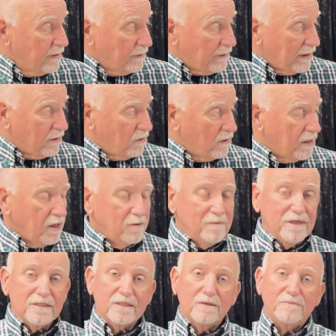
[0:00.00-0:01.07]
Recoger
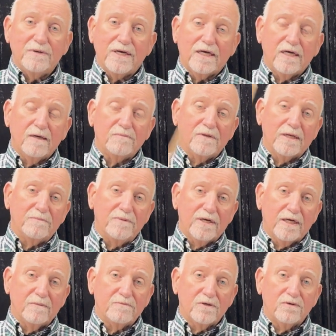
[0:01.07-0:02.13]
means to pick up, like pick
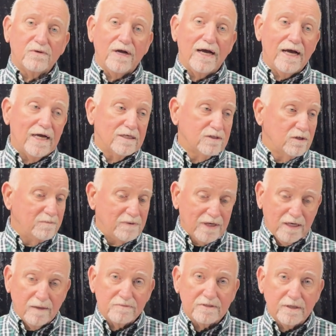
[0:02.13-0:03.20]
up the trash or pick
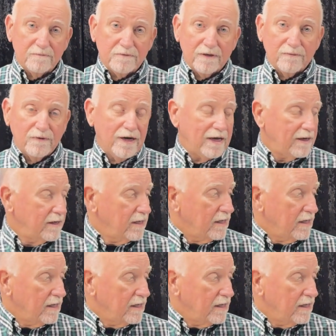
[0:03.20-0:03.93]
up something, right?